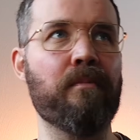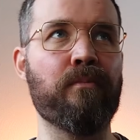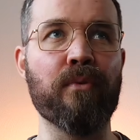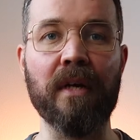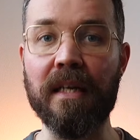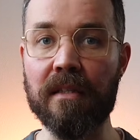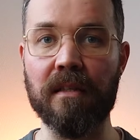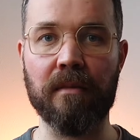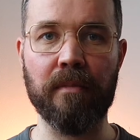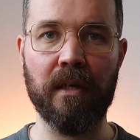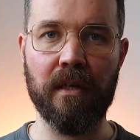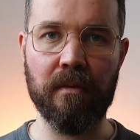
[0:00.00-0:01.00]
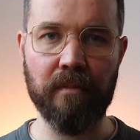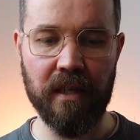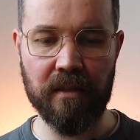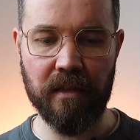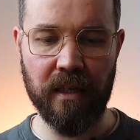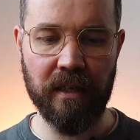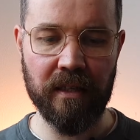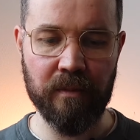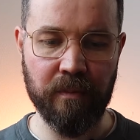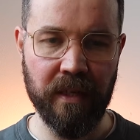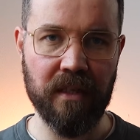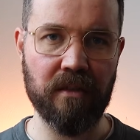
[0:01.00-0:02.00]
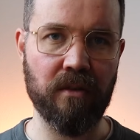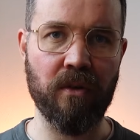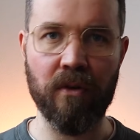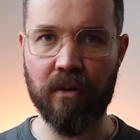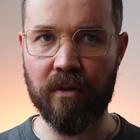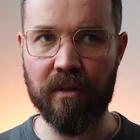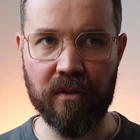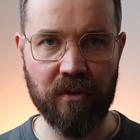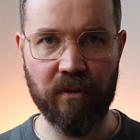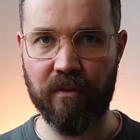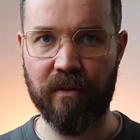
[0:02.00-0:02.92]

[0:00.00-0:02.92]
branding behind Benzac is based on the sort of